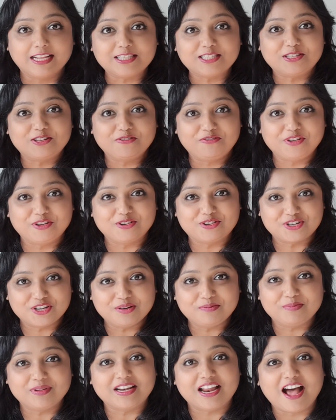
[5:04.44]
that's the
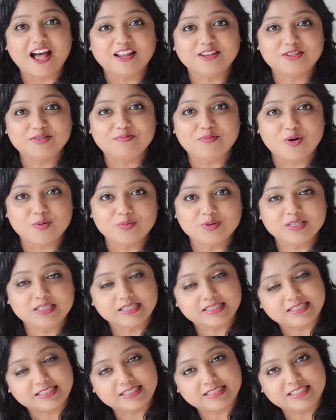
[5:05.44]
future, but at the moment
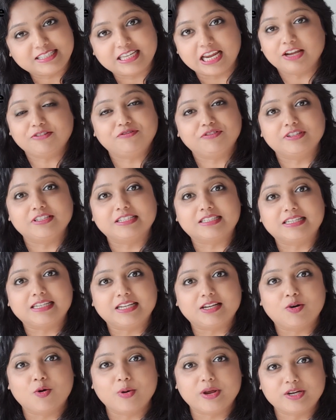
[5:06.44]
it's
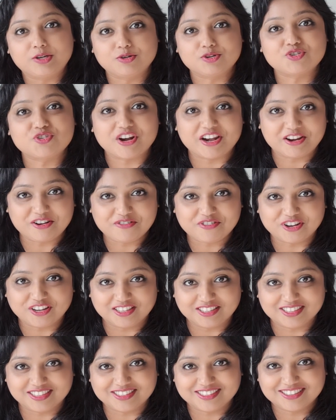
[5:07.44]
definitely going to shrink
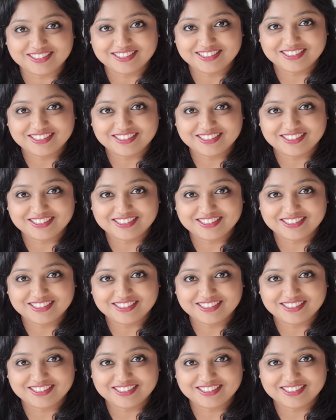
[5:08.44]
further.